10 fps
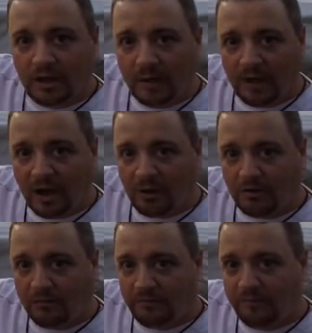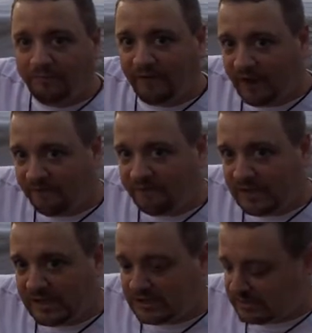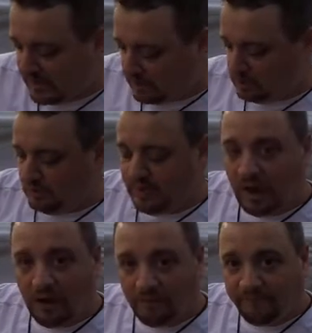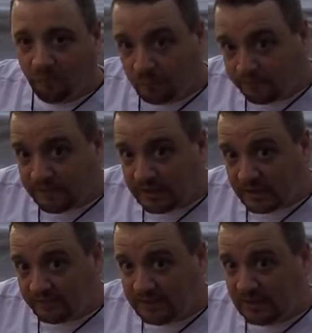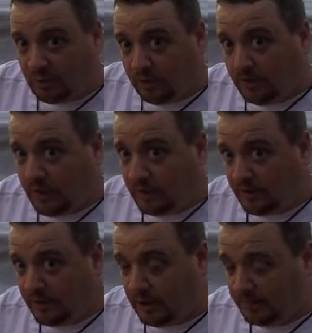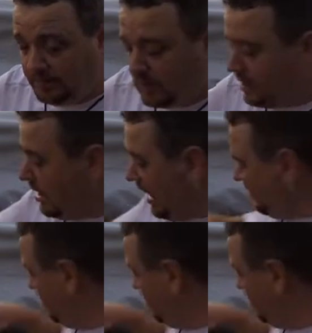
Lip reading: about 5 feet down to about 4 feet of decoy line on there. And